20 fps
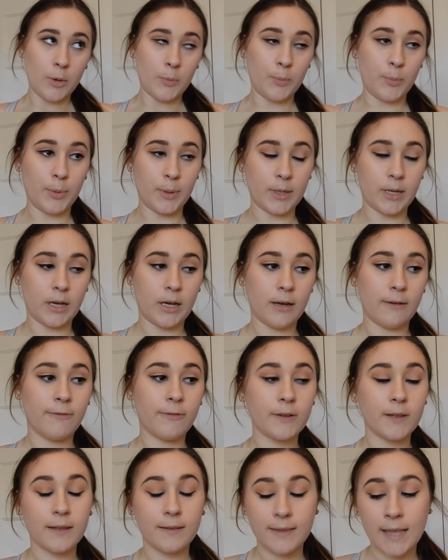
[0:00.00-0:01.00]
But uh,
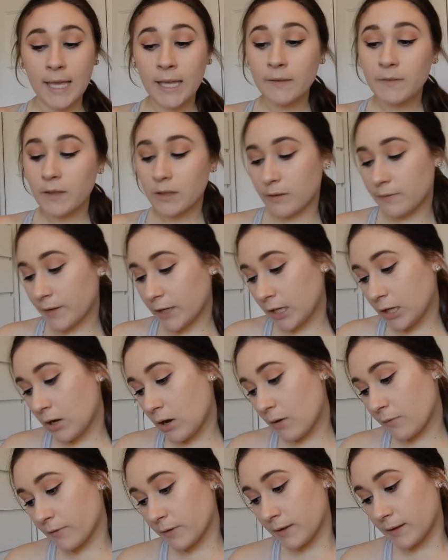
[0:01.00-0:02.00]
for the sake of this
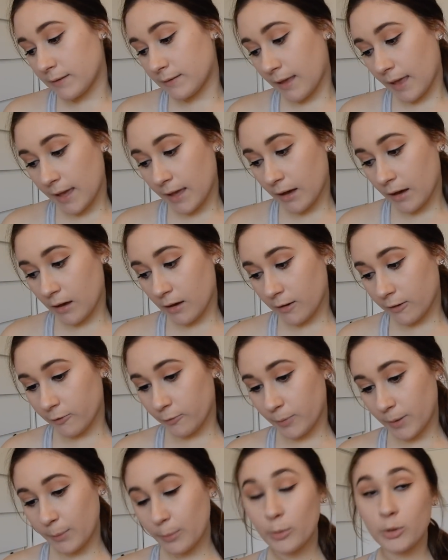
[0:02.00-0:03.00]
video and for the sake
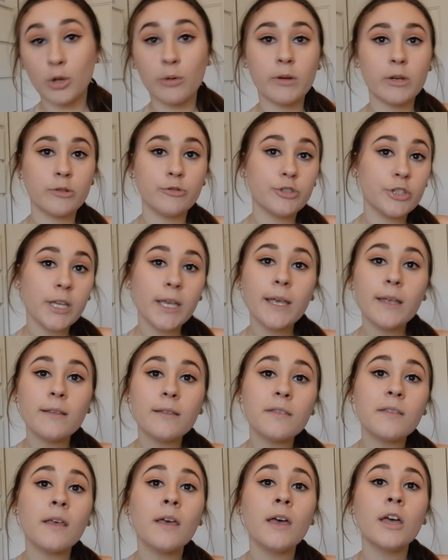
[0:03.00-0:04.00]
of people knowing who she
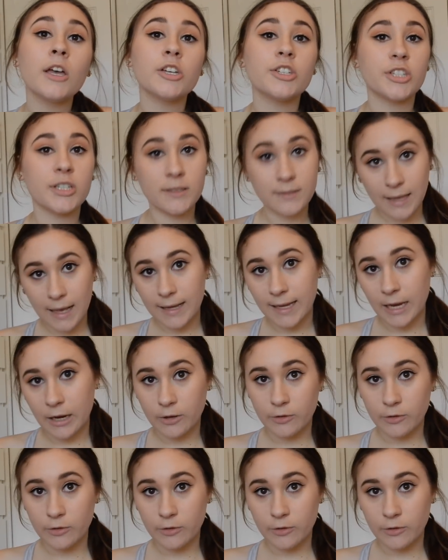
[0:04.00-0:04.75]
is, she's Zach